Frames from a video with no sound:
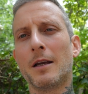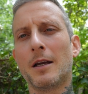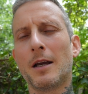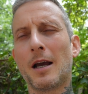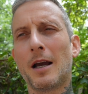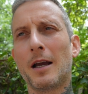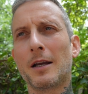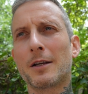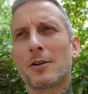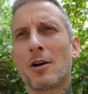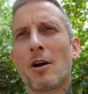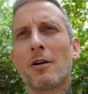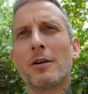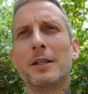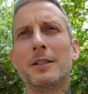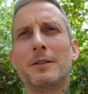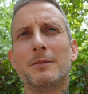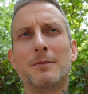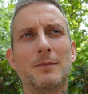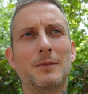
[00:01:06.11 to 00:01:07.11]

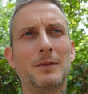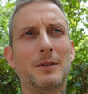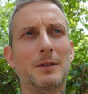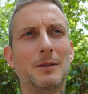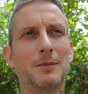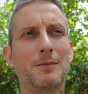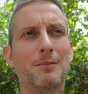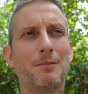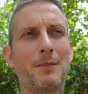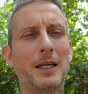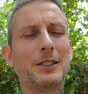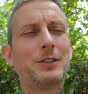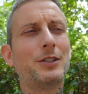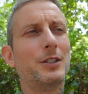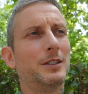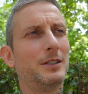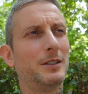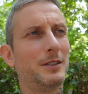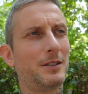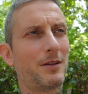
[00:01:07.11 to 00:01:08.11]
Kari
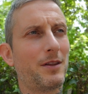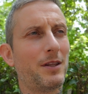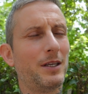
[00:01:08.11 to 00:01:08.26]
mentioned